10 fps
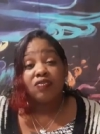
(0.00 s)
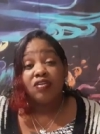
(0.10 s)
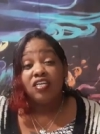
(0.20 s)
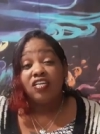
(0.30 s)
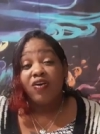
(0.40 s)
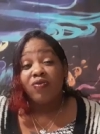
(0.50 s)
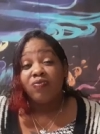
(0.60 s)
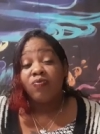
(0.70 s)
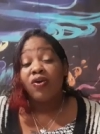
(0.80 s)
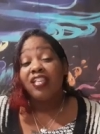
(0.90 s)
You know,
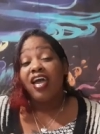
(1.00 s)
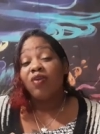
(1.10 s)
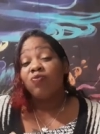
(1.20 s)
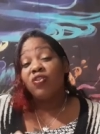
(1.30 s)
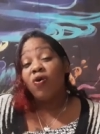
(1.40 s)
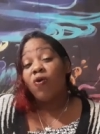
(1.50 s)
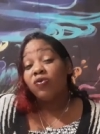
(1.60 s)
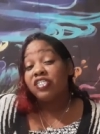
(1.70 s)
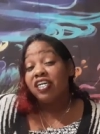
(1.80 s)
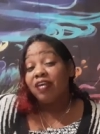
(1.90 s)
more like
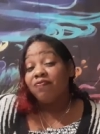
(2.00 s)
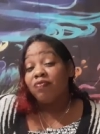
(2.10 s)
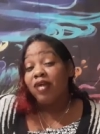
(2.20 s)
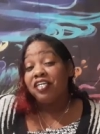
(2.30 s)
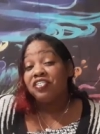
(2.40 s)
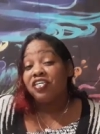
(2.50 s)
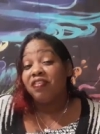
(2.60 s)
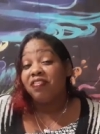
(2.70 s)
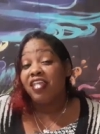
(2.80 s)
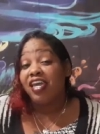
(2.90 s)
withholding
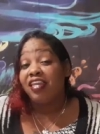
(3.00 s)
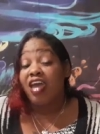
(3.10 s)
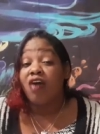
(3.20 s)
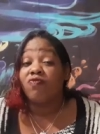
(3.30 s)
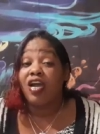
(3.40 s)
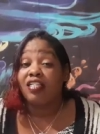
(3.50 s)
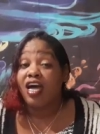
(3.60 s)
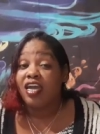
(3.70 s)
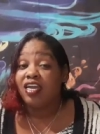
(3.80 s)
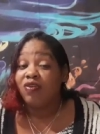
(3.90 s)
information than outright
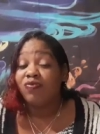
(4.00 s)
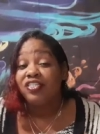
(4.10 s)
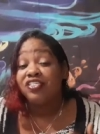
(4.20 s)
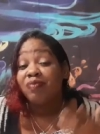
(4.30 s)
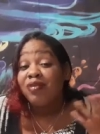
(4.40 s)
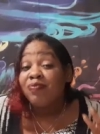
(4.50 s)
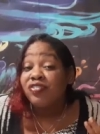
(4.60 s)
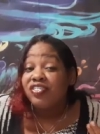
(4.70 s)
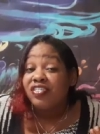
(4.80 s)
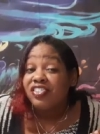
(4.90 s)
lying, which some people
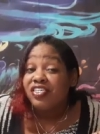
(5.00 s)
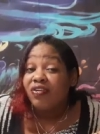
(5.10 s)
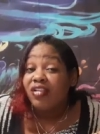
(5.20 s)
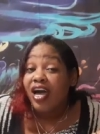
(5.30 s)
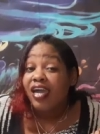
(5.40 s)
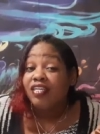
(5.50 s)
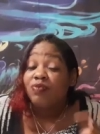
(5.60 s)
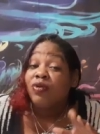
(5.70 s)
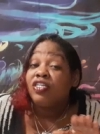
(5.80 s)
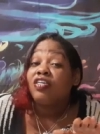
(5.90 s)
still consider lying
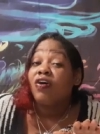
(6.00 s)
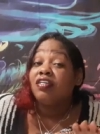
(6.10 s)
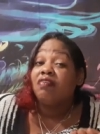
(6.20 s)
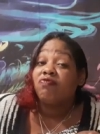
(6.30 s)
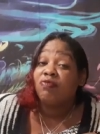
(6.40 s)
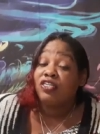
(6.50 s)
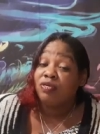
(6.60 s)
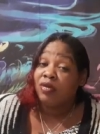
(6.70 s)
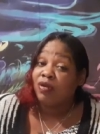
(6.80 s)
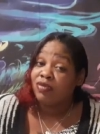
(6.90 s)
depending on the
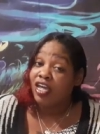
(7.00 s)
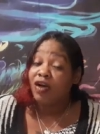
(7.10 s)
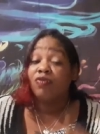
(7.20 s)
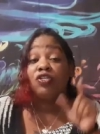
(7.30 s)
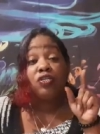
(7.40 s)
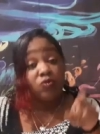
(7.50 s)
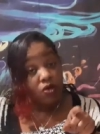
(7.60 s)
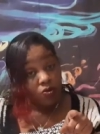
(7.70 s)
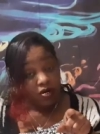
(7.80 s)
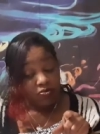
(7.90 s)
information being withheld. You know
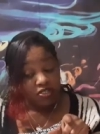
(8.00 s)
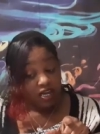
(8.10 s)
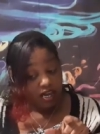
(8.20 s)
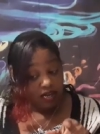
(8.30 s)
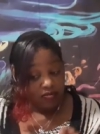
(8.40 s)
what I'm saying.